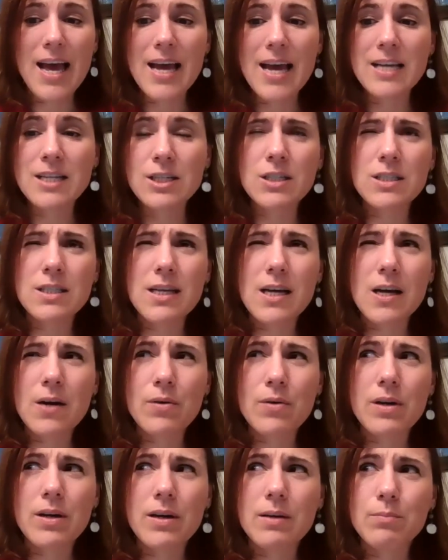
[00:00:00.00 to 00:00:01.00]
And she's
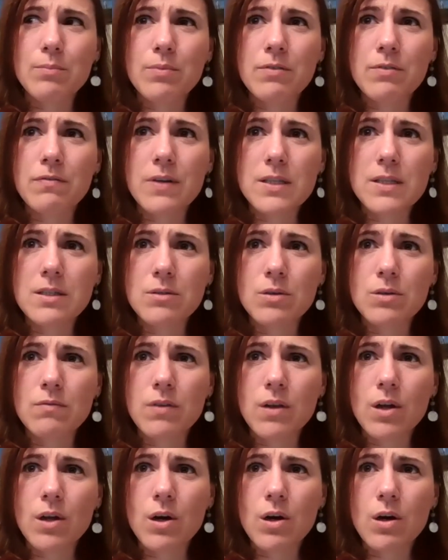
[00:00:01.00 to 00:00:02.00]
now a professor of
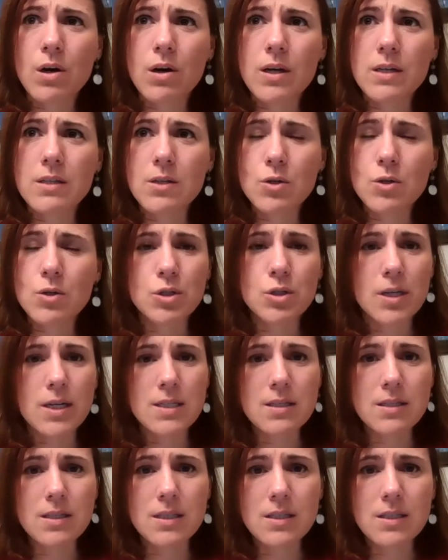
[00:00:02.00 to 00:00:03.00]
law and social
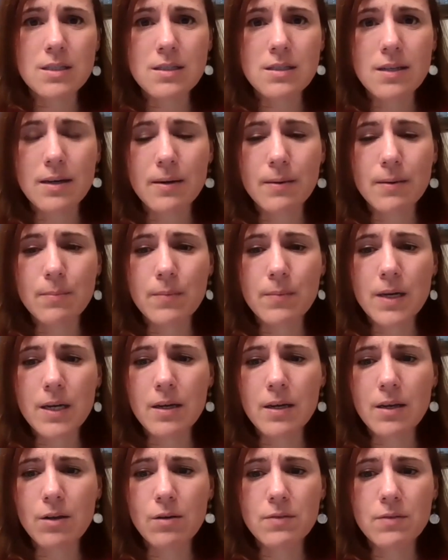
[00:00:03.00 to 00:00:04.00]
justice at
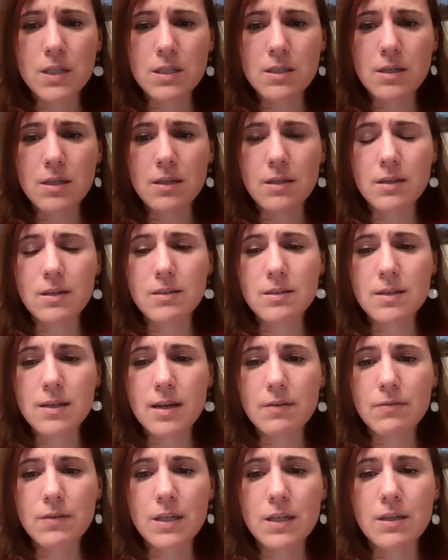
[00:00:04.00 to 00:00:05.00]
a university in South
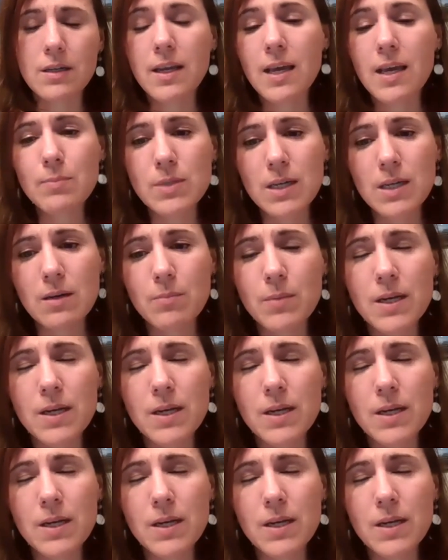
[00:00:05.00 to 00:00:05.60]
Africa, in Cape Town.